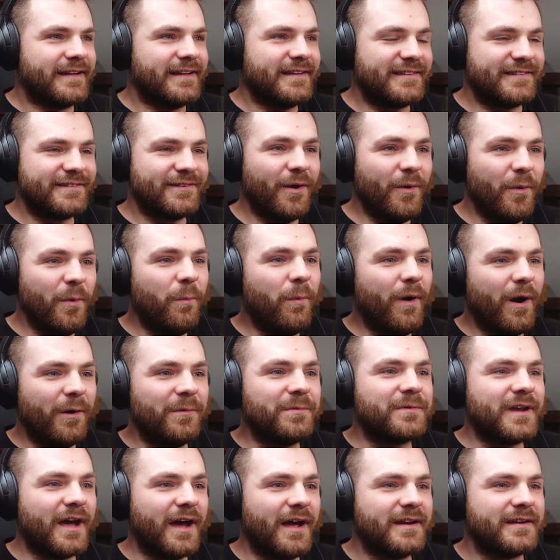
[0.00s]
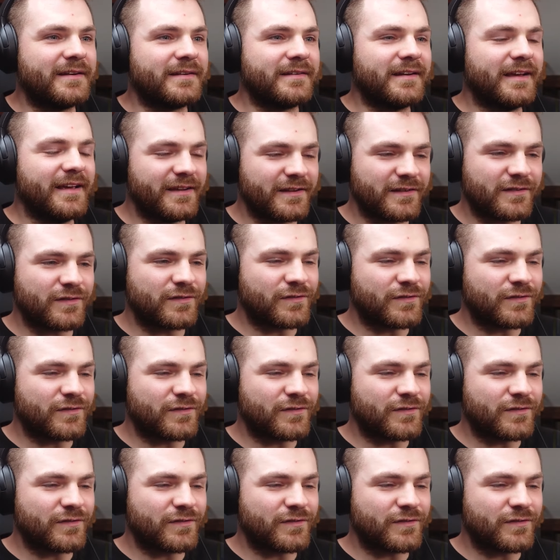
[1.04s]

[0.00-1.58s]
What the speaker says: It's so well done. It's